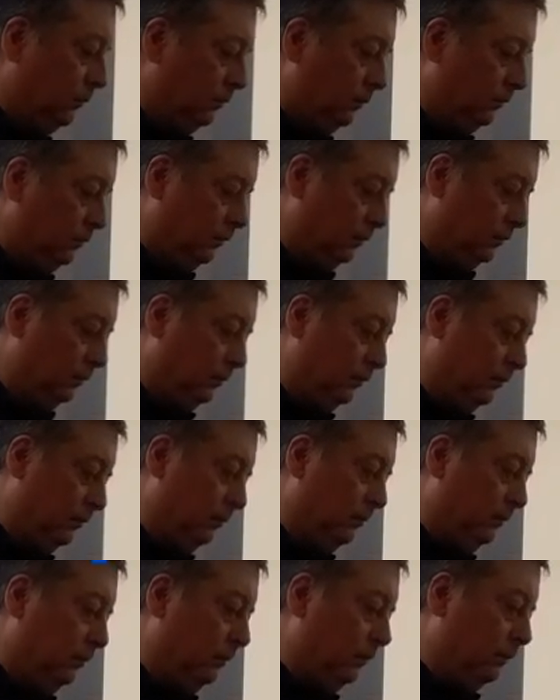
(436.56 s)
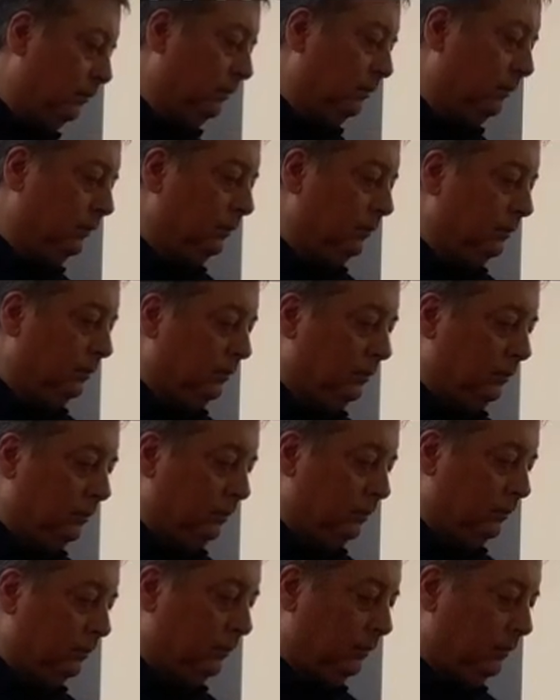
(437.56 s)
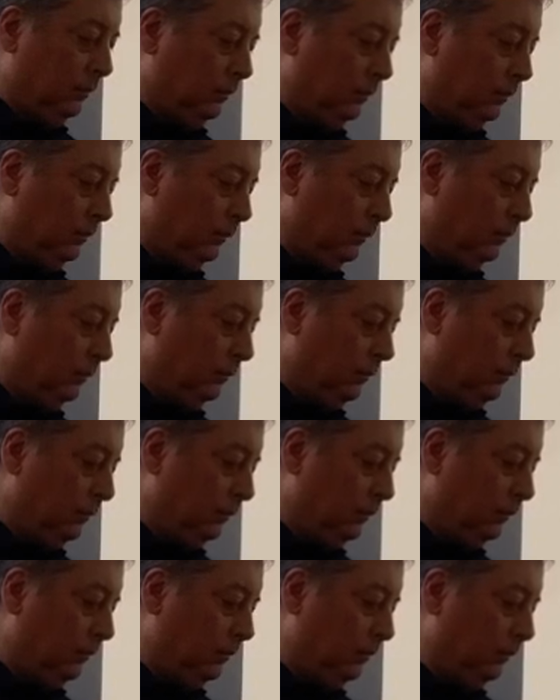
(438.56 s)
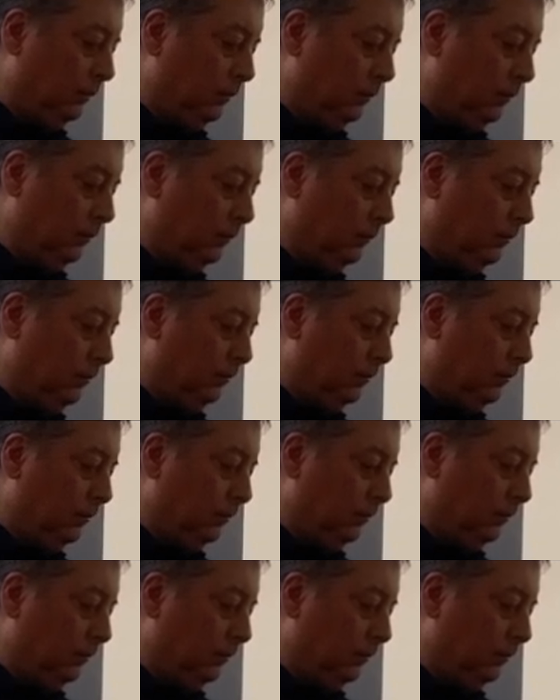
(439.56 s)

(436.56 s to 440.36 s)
No one is speaking in this clip.